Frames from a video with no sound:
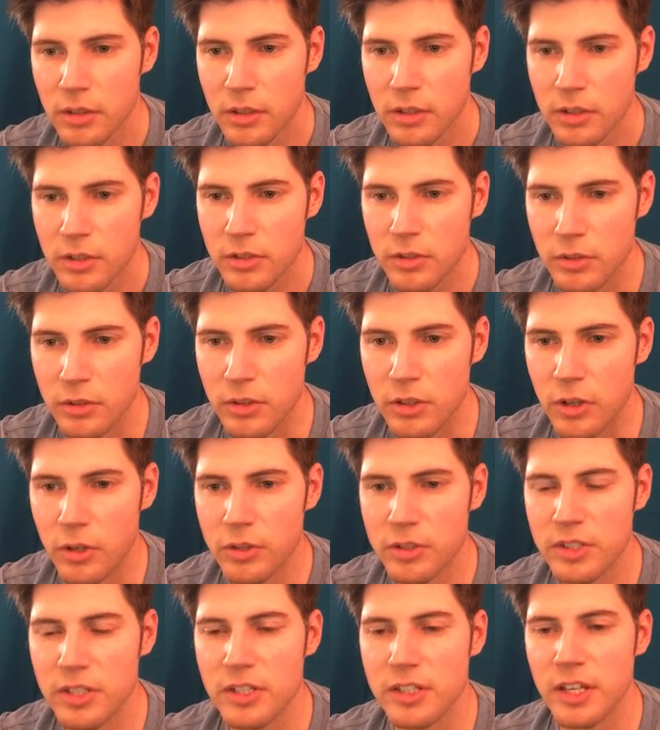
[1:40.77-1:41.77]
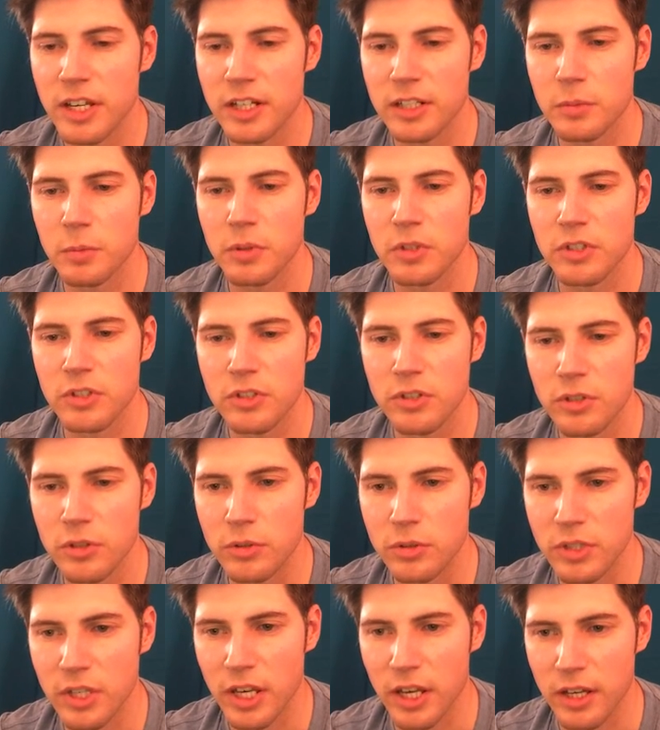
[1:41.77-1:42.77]
So notice these x plus
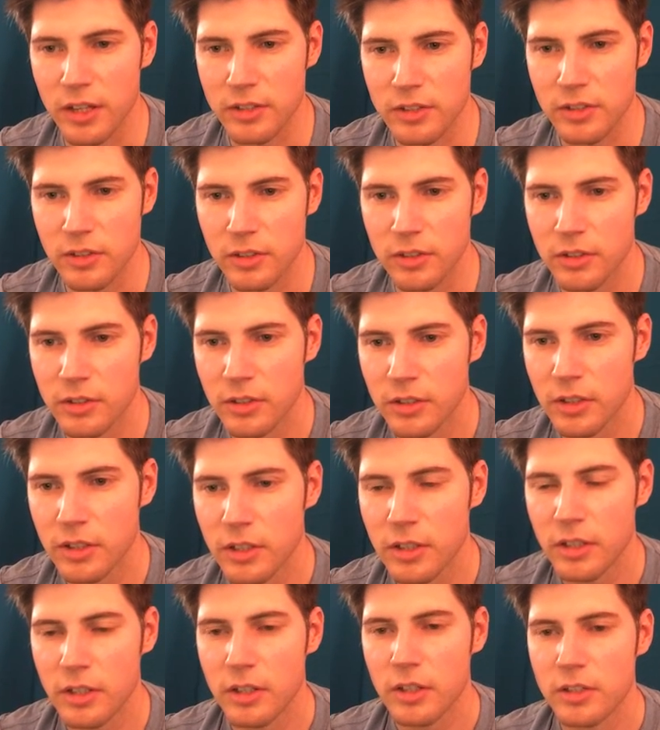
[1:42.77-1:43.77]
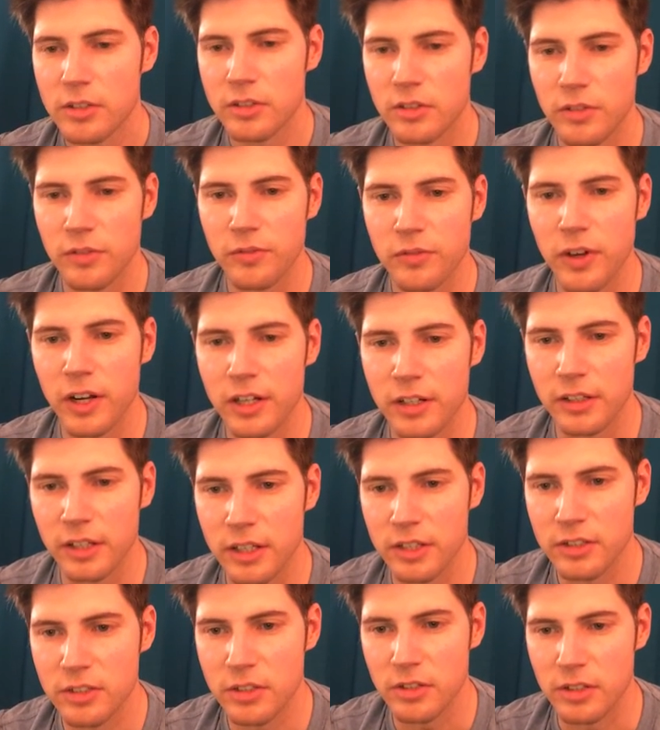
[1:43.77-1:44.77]
2's cancel. So the final
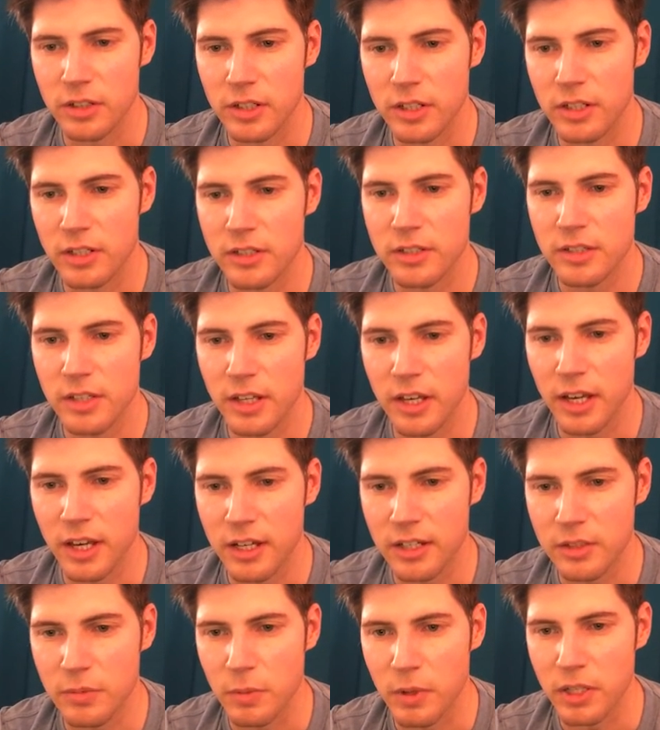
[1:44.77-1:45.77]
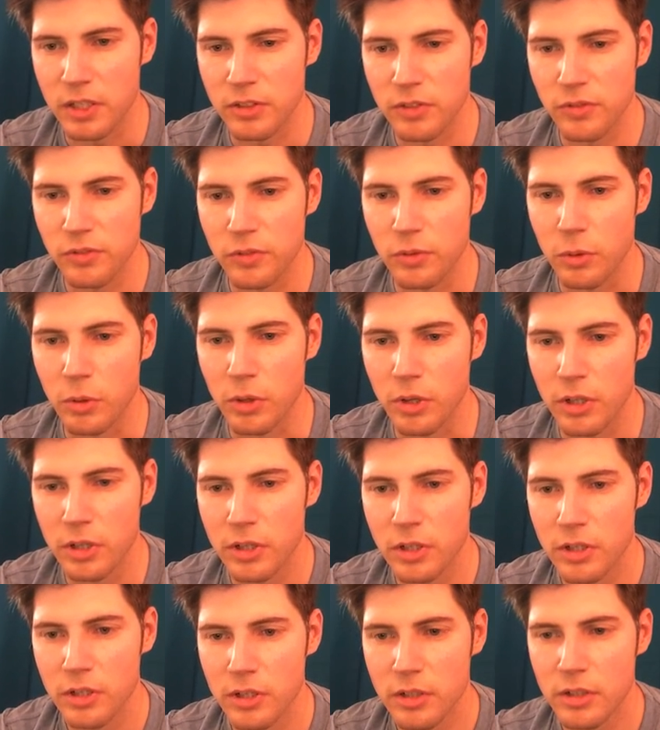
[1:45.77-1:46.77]
answer is x minus 4
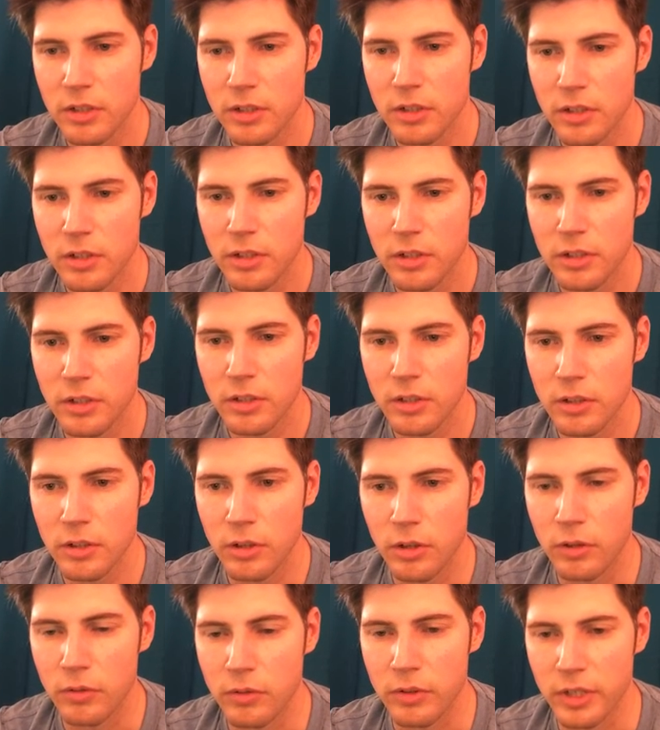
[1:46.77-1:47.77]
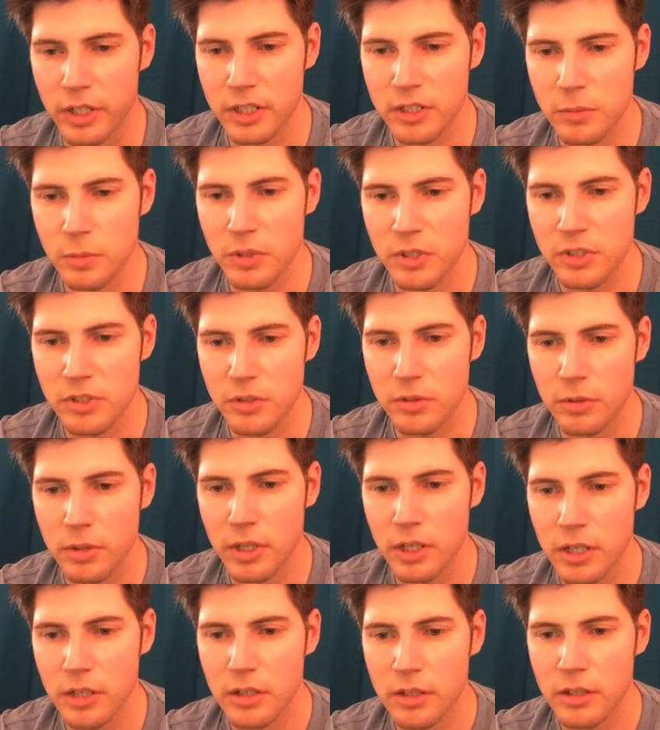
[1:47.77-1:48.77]
over x plus
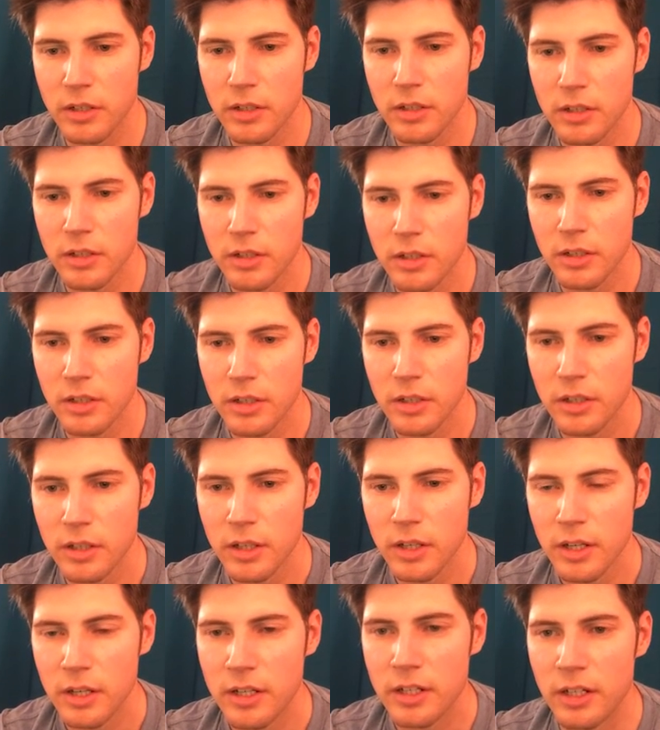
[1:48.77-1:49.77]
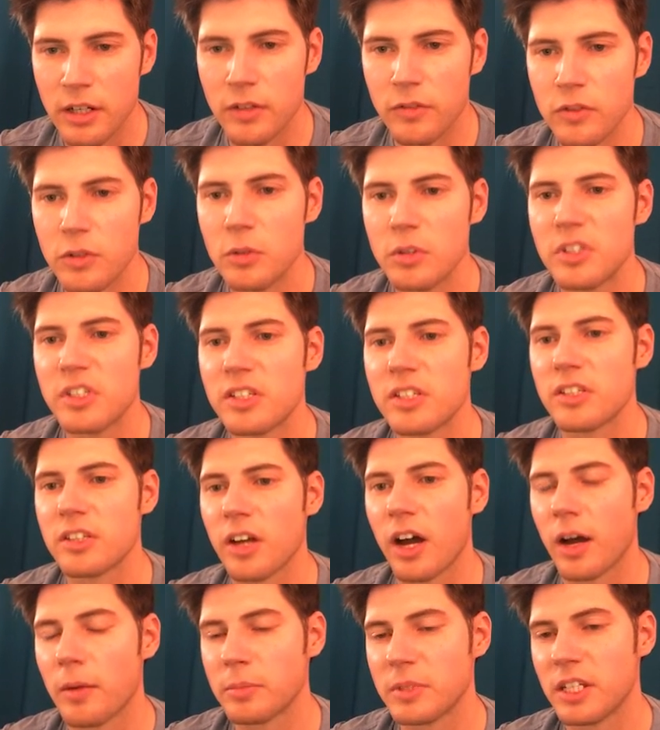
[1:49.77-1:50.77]
3. Now if you had
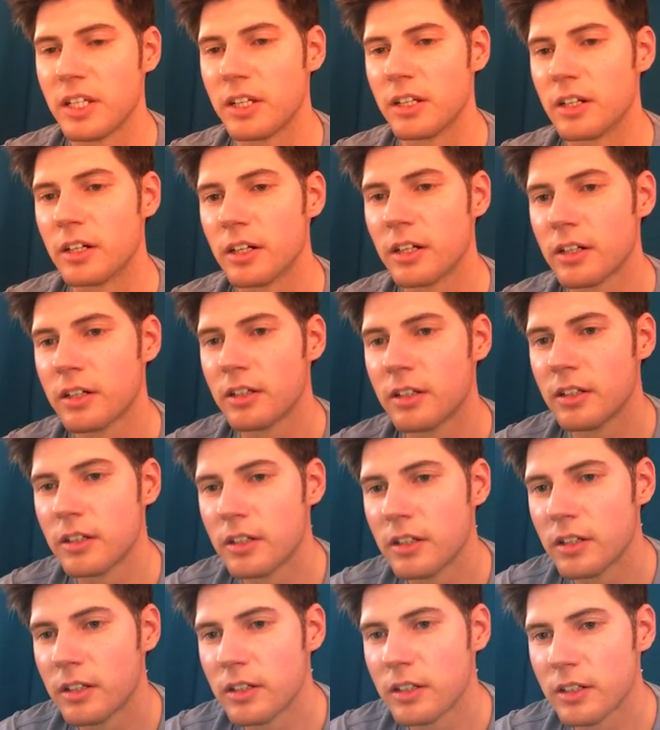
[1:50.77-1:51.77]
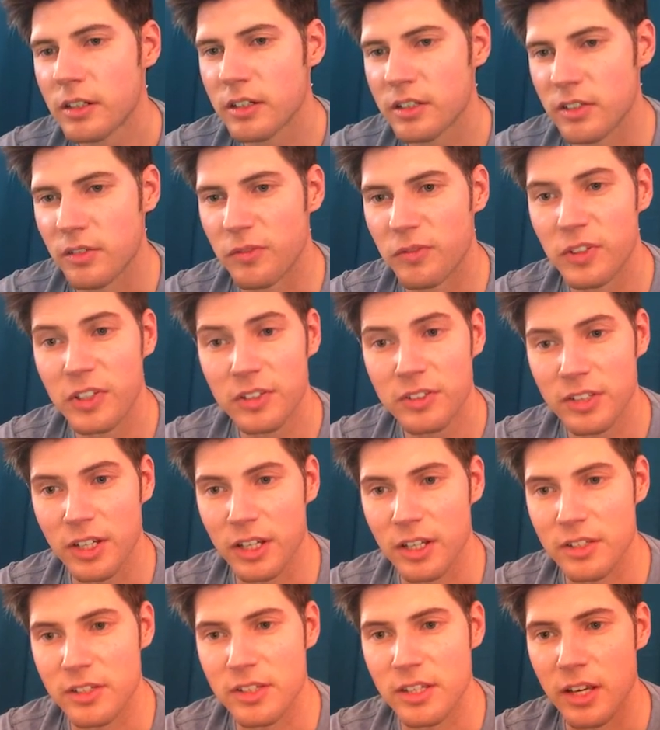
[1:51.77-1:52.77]
stopped here, because it feels like
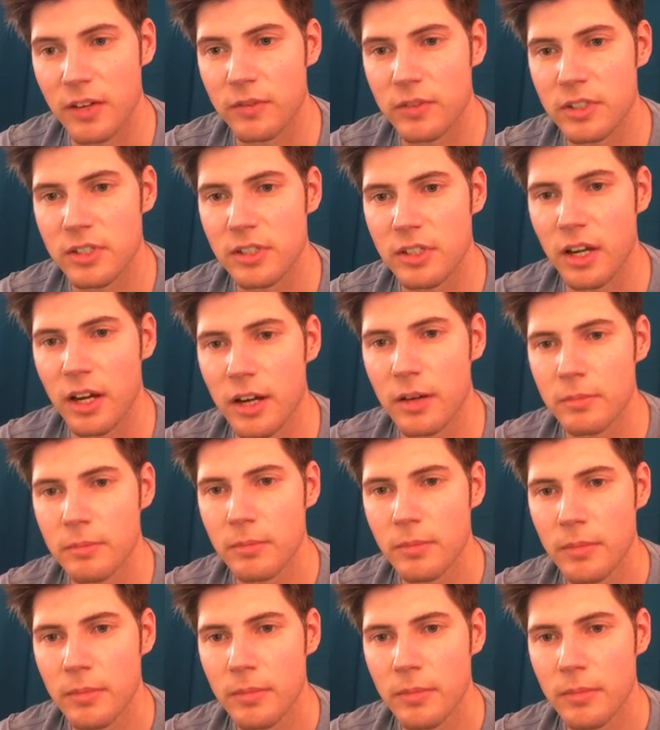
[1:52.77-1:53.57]
it's safe to stop.